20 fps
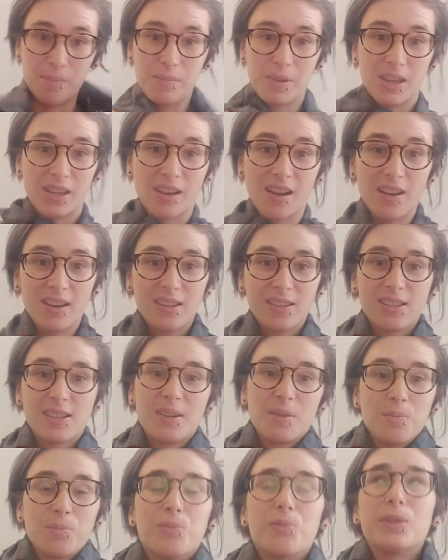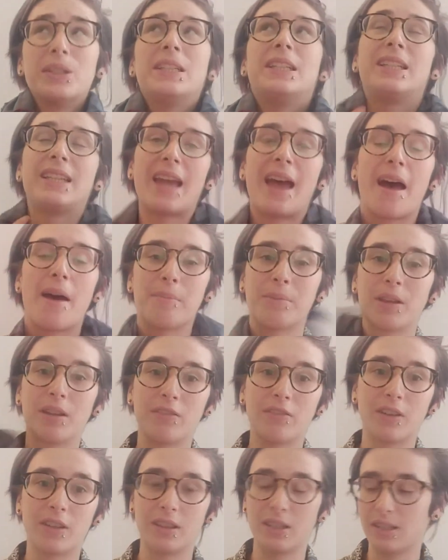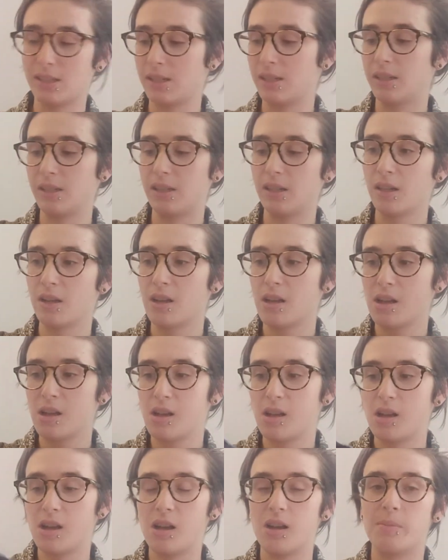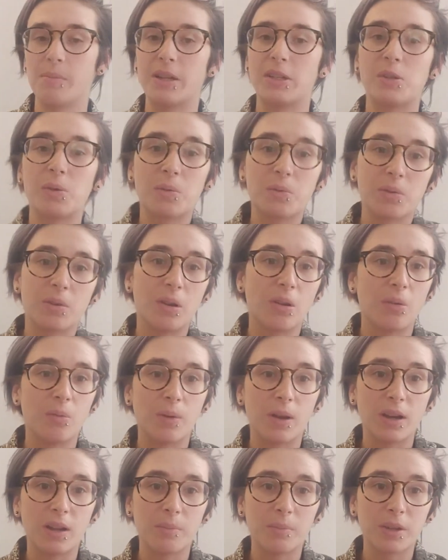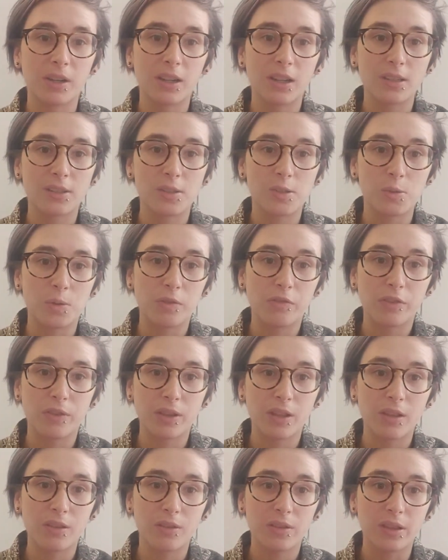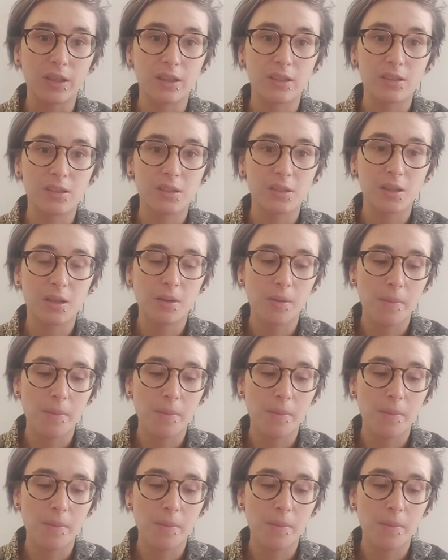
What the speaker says: being honest, and I'm really happy I finally did it. I don't know when I'm gonna get to do it for the other things.